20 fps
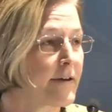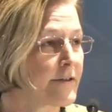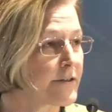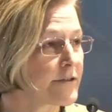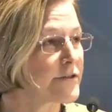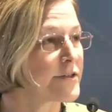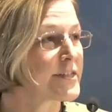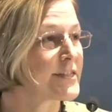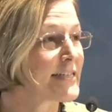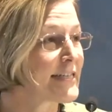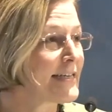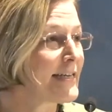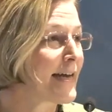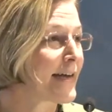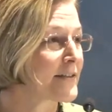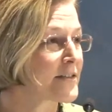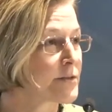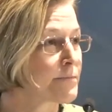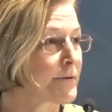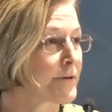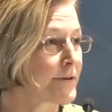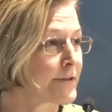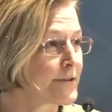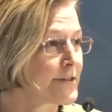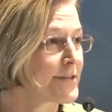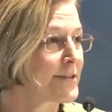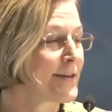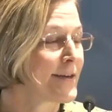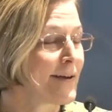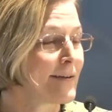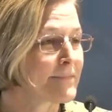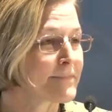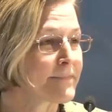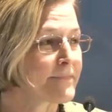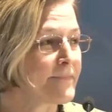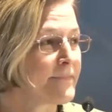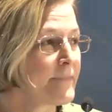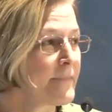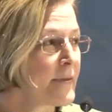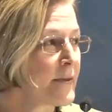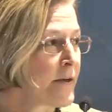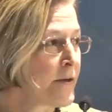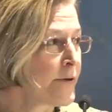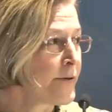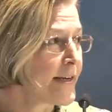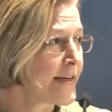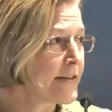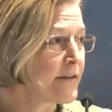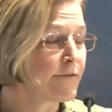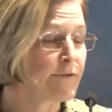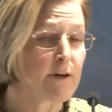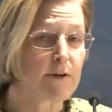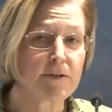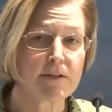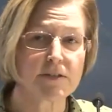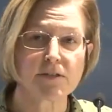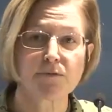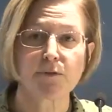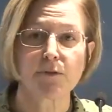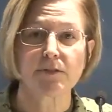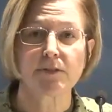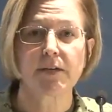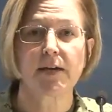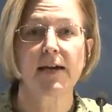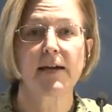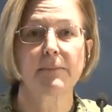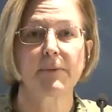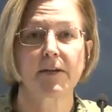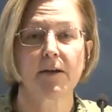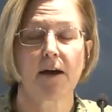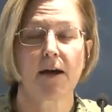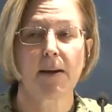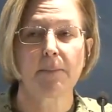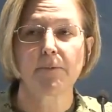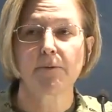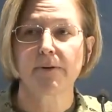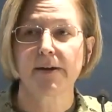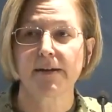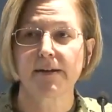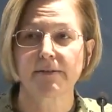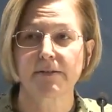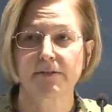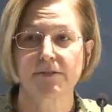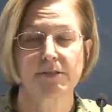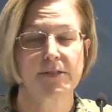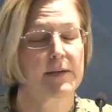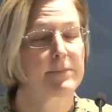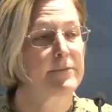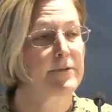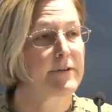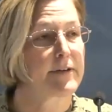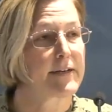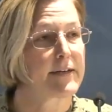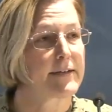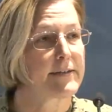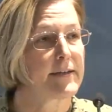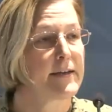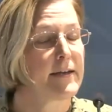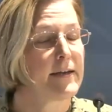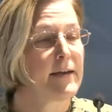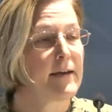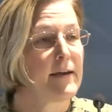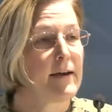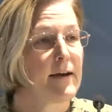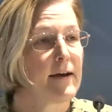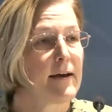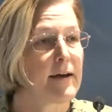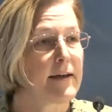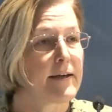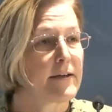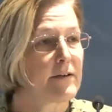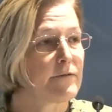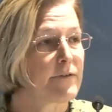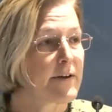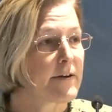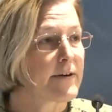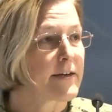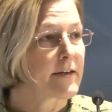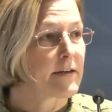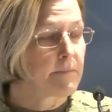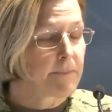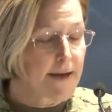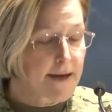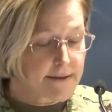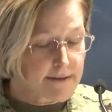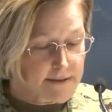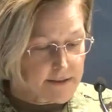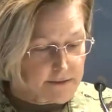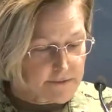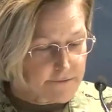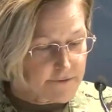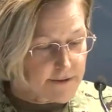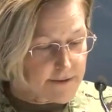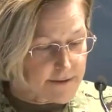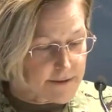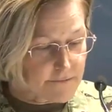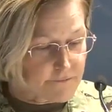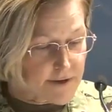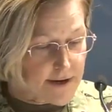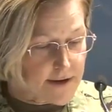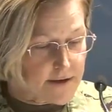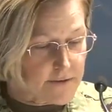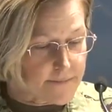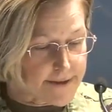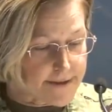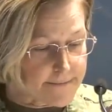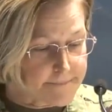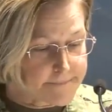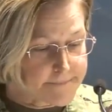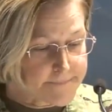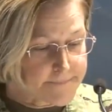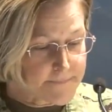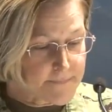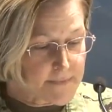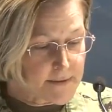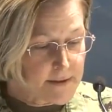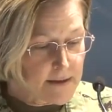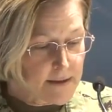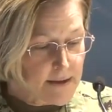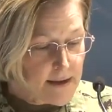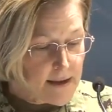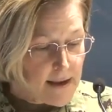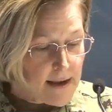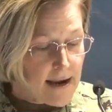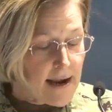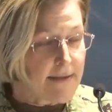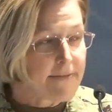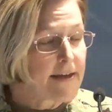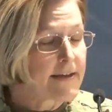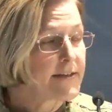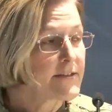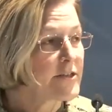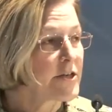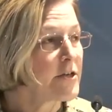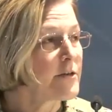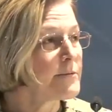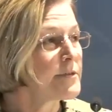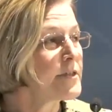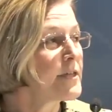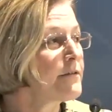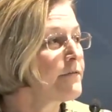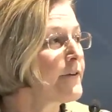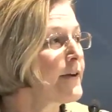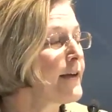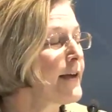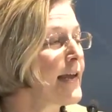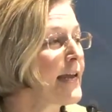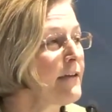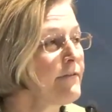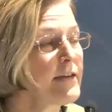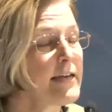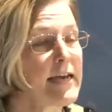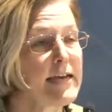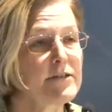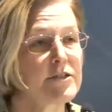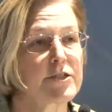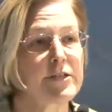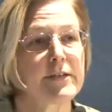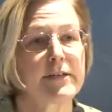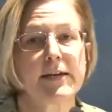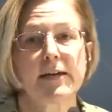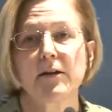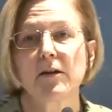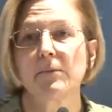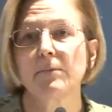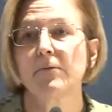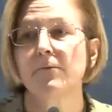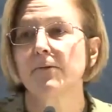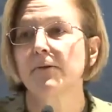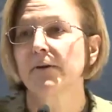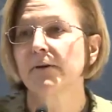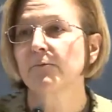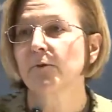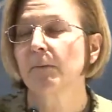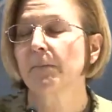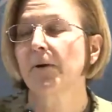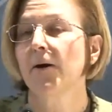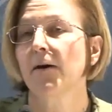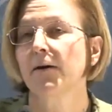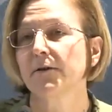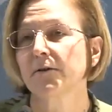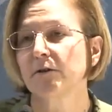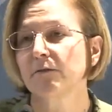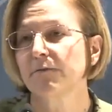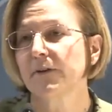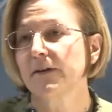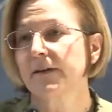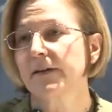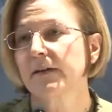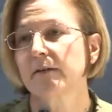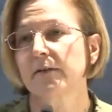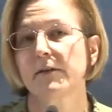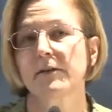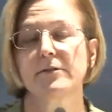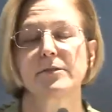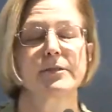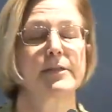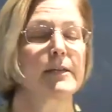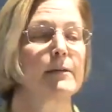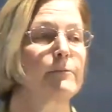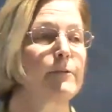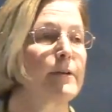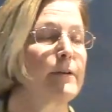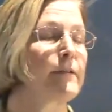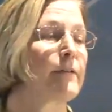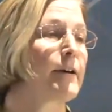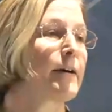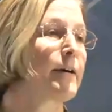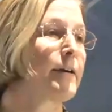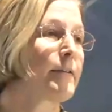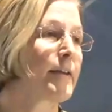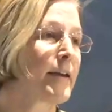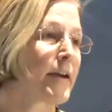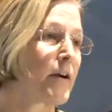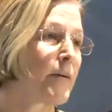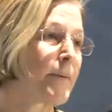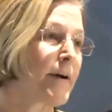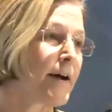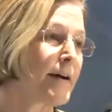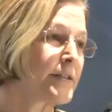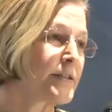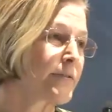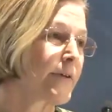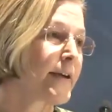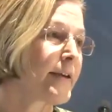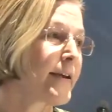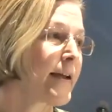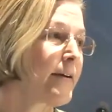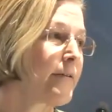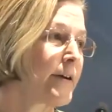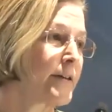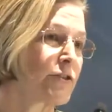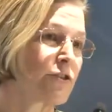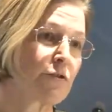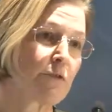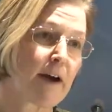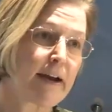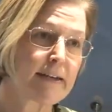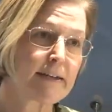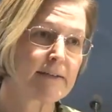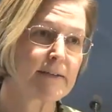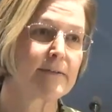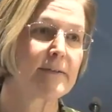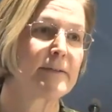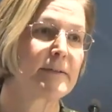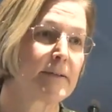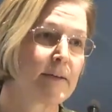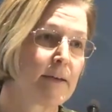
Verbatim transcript: undersea experts who need to focus full time on operating their submarine uh, in a very competitive uh, environment. And then in terms of uh, aviation and airborne, we're partnered very closely with uh, the Airboss right now on Triton.